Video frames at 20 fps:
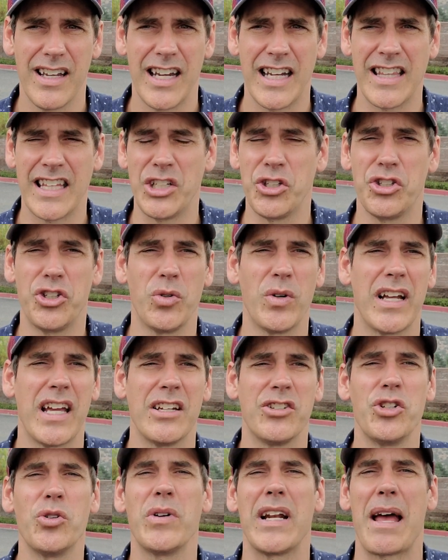and then you do
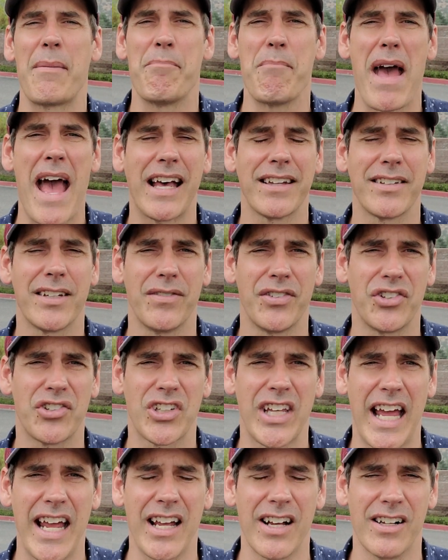it at massive
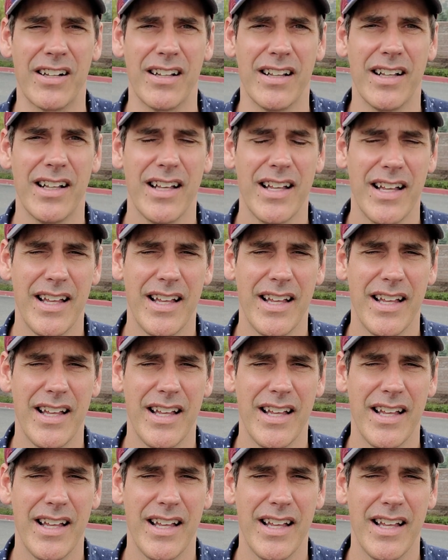scale.